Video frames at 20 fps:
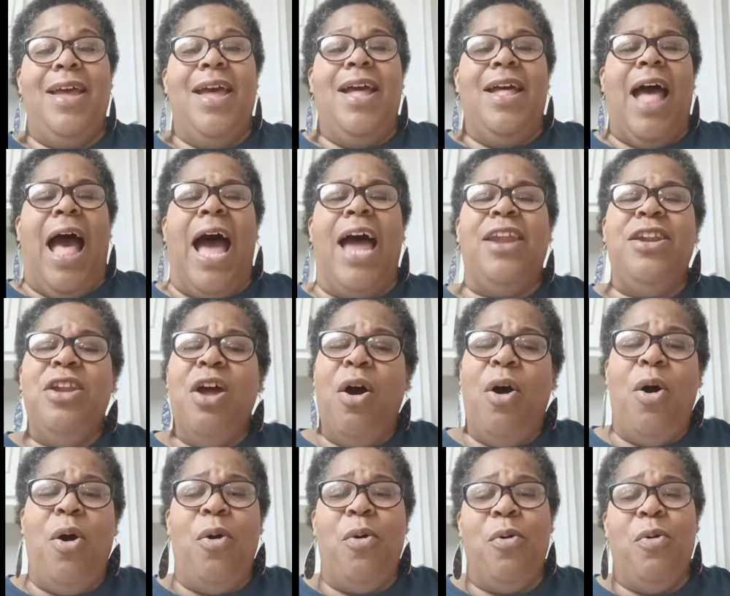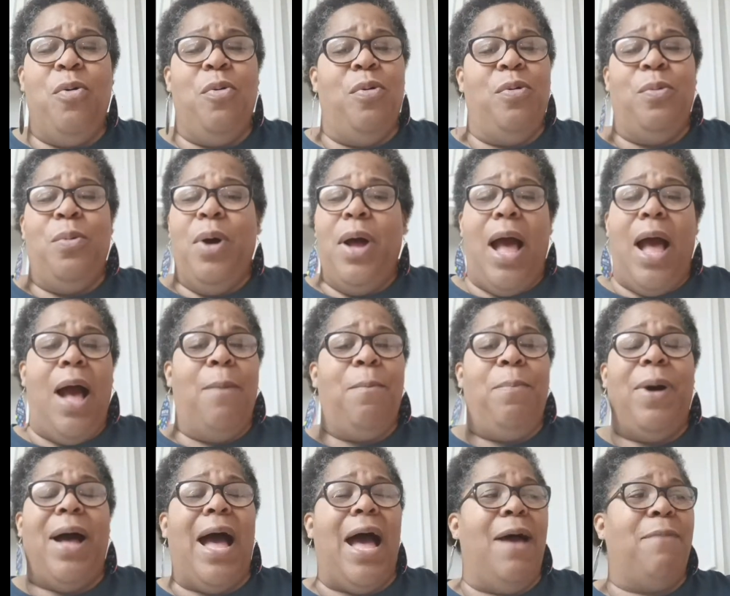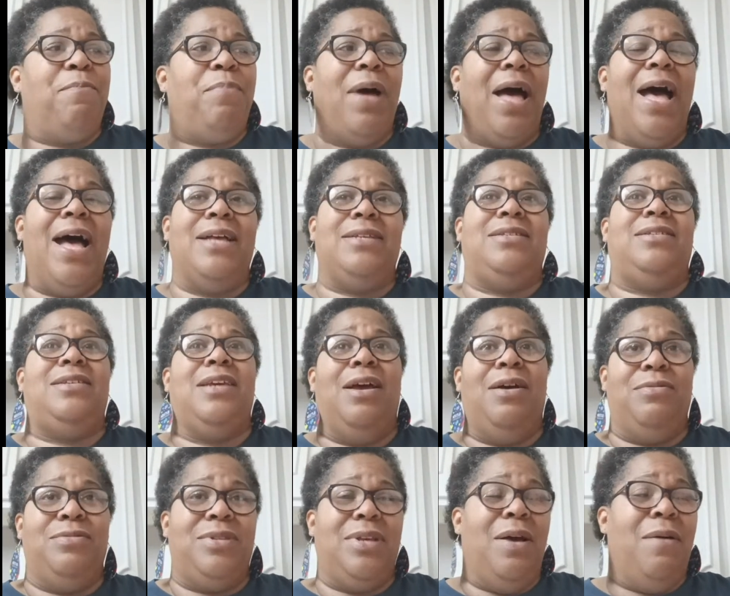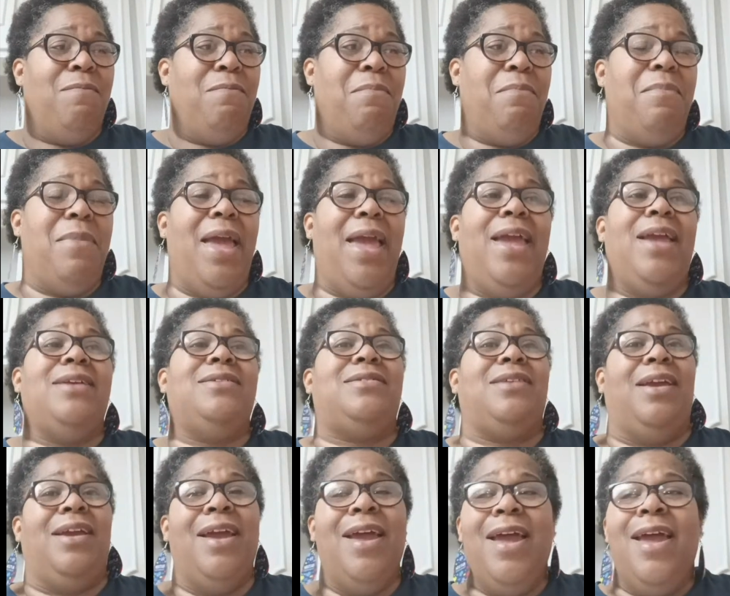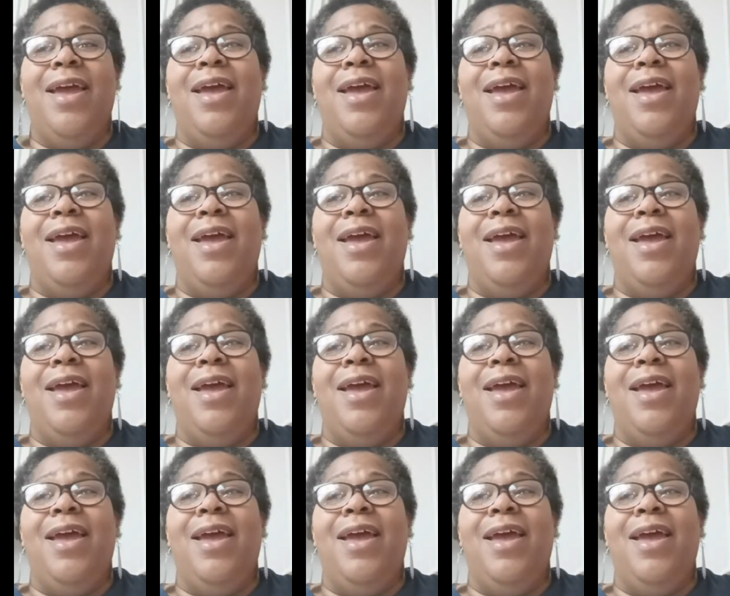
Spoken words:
I know a pot pie sounds amazing,